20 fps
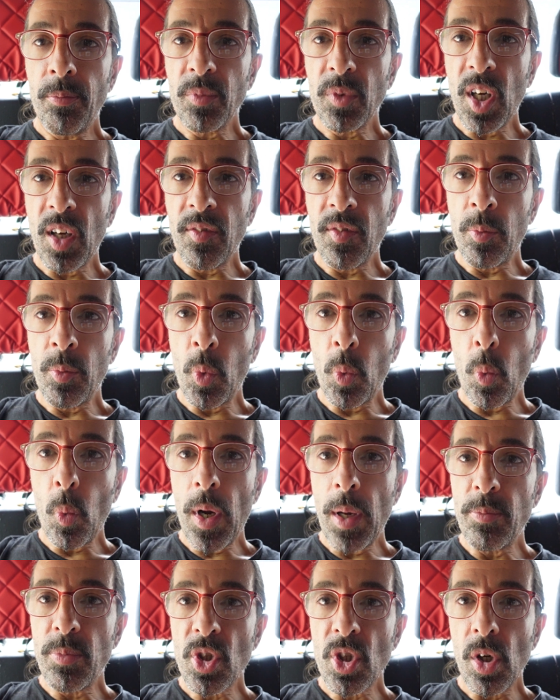government
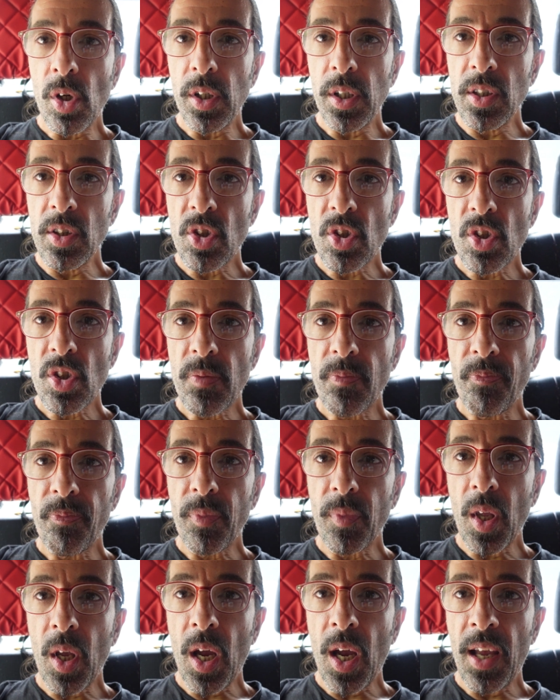websites,
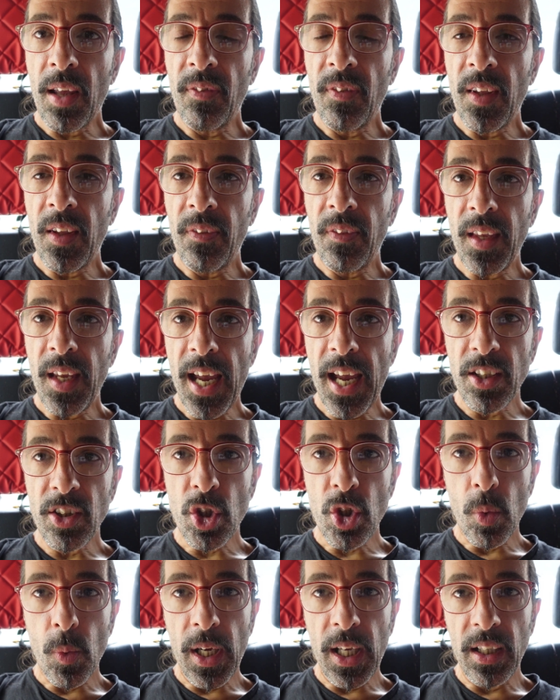and then the
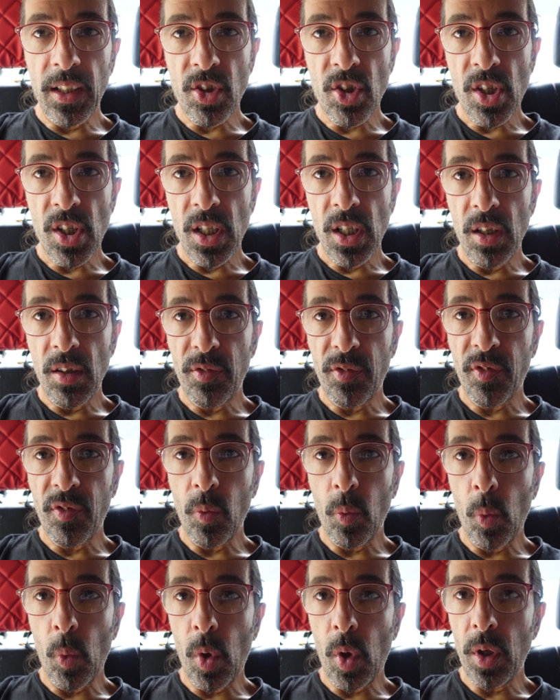actuality of
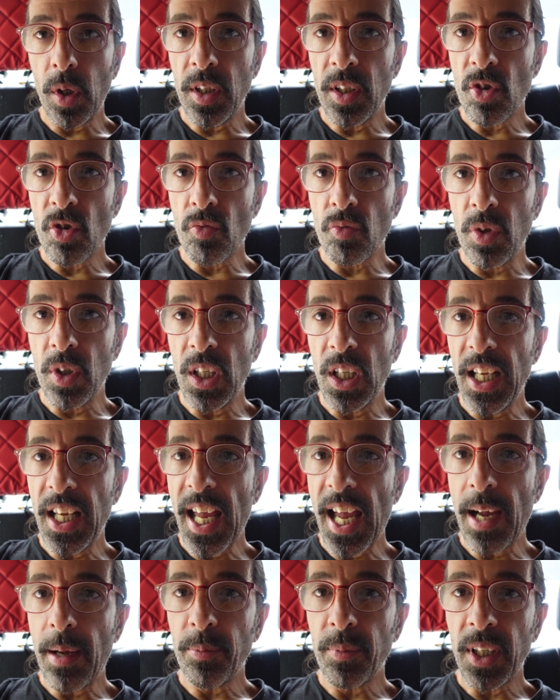what is really
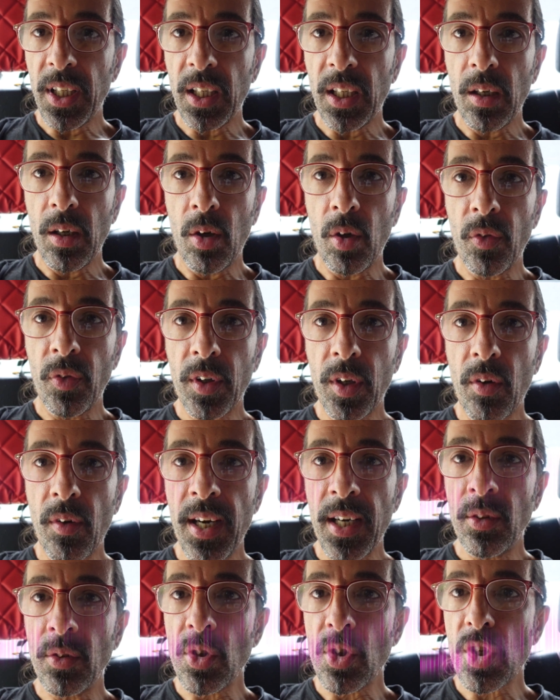happening on the
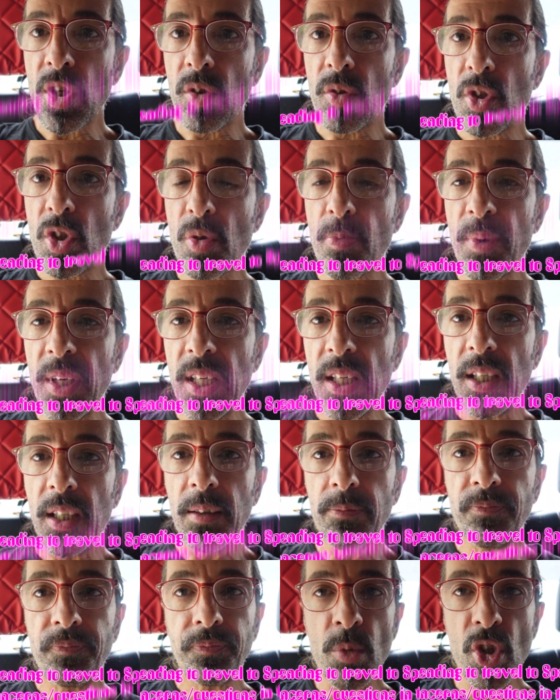ground, so to
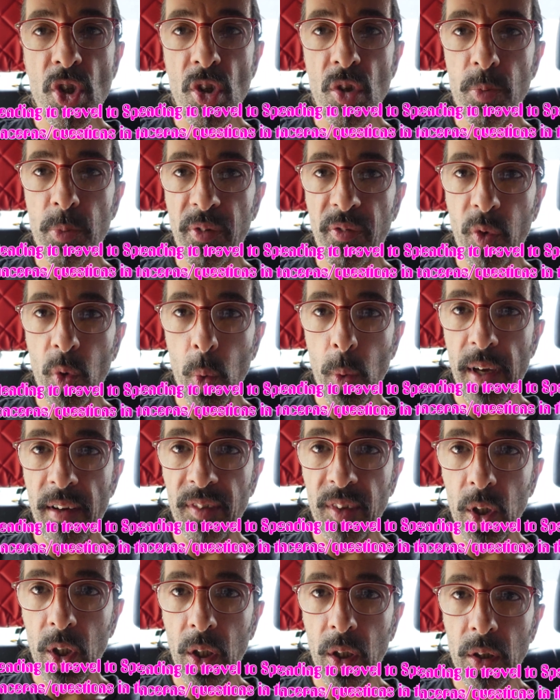speak. So before we have
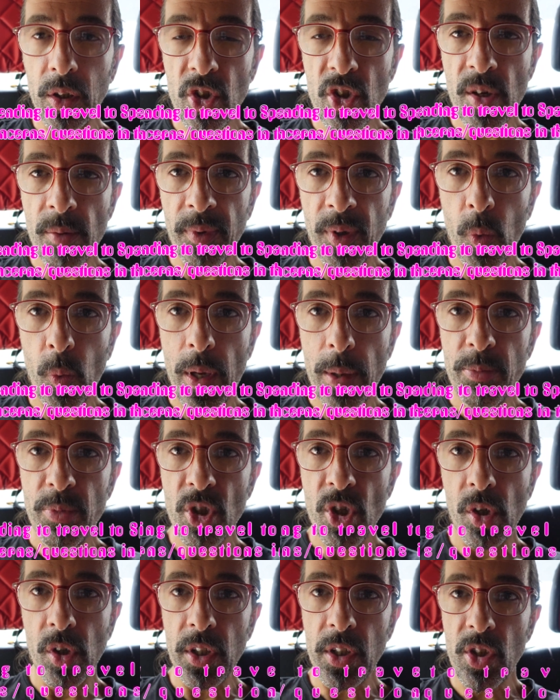a look at some of the
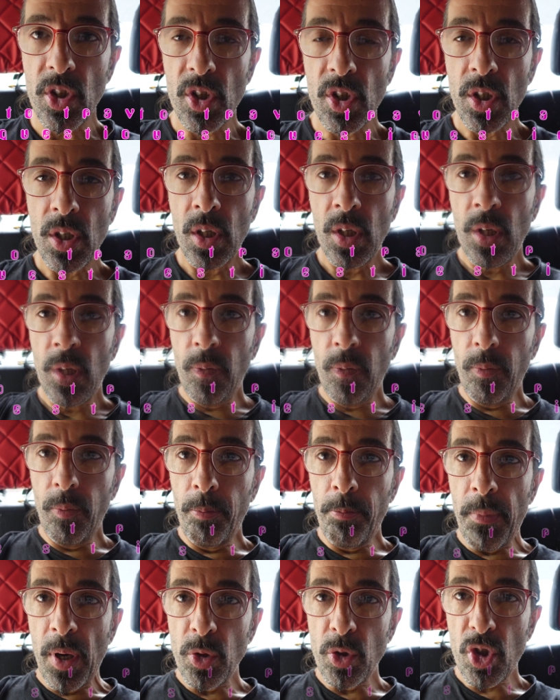websites,
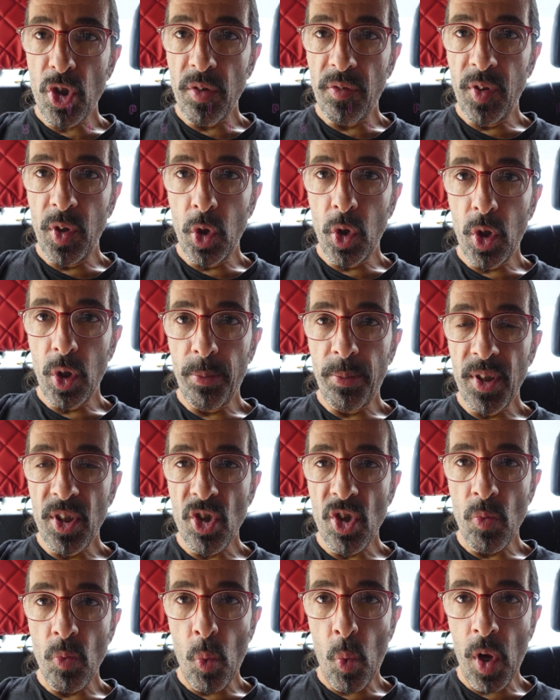most of Europe
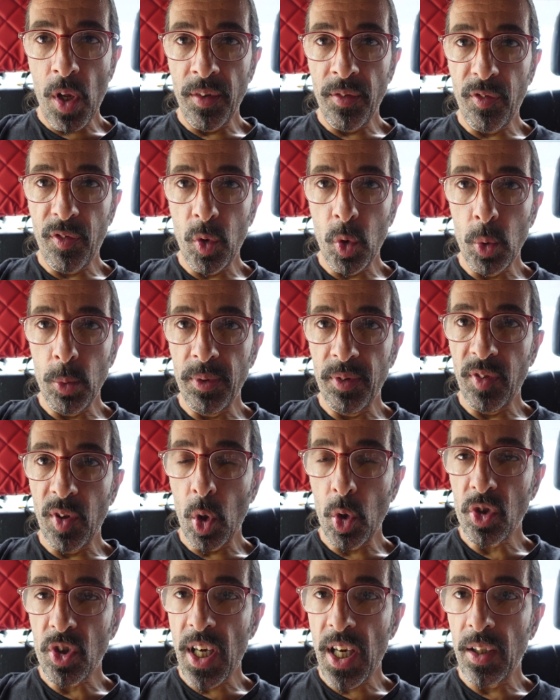is in one form of
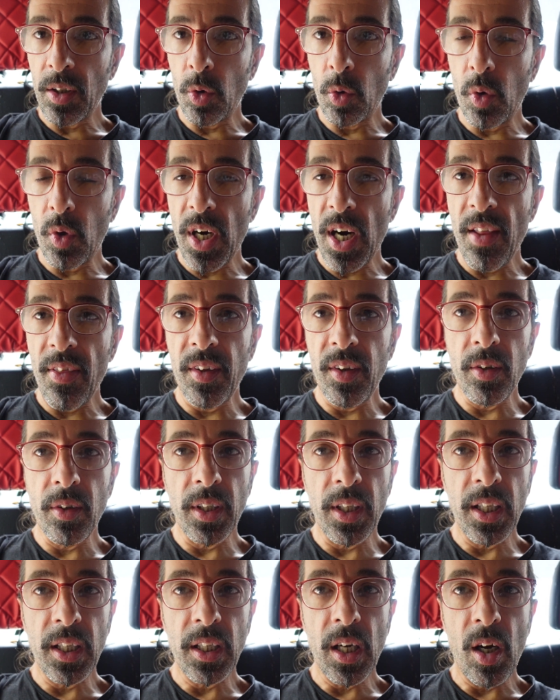lockdown or another,
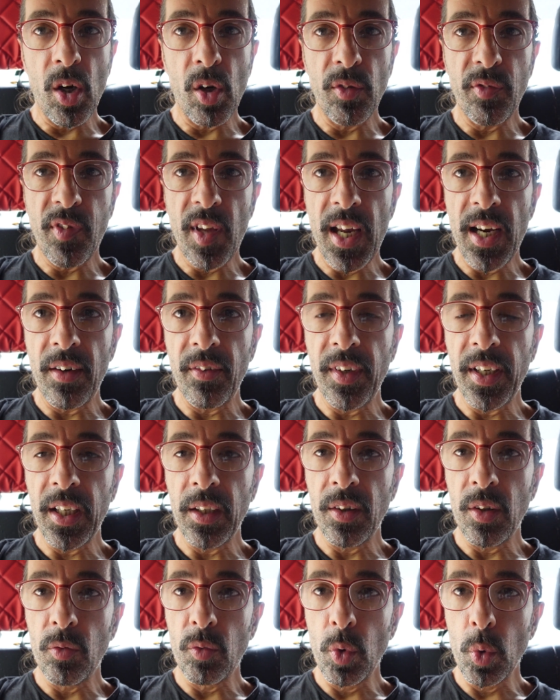and they are varying,
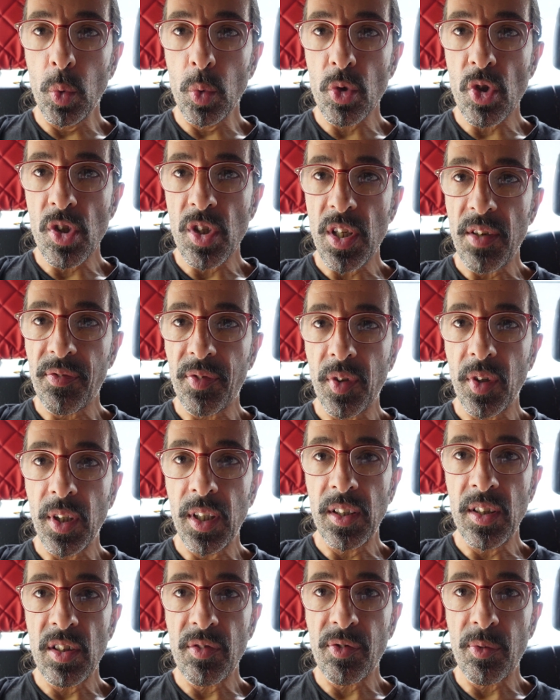and the rules are different
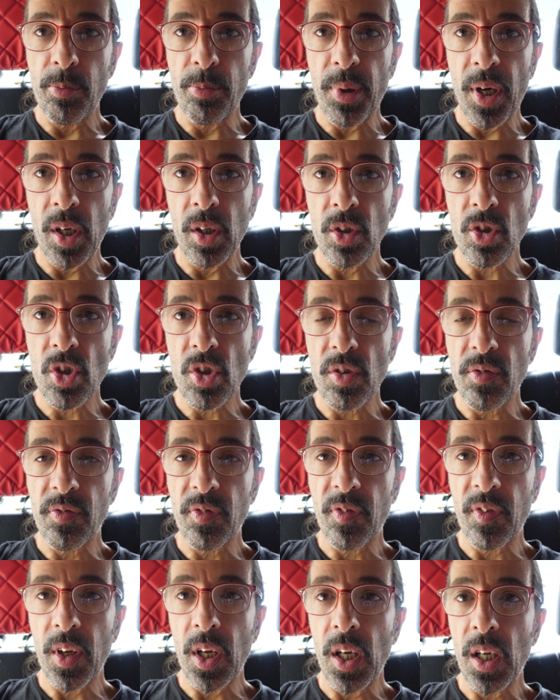in different parts
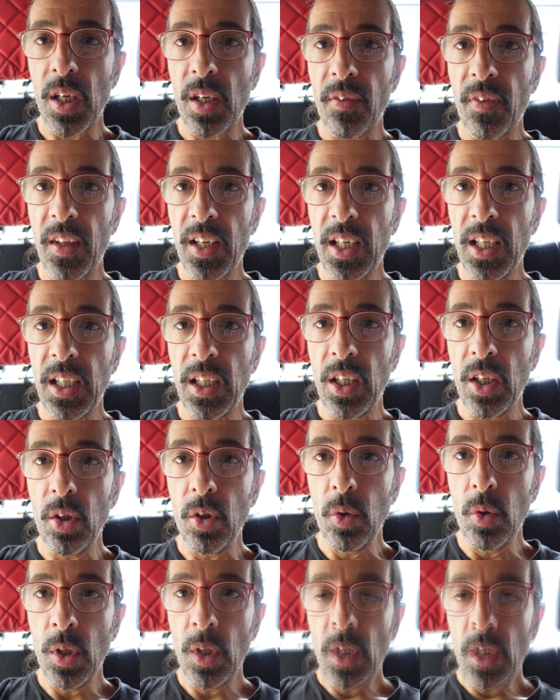of the
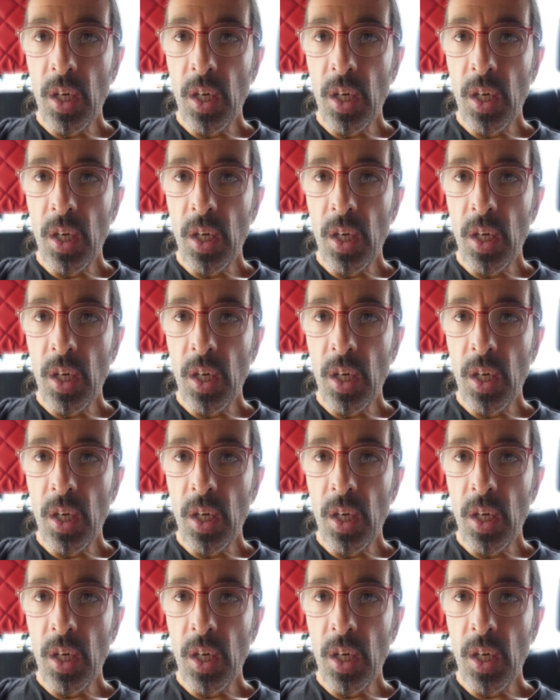EU.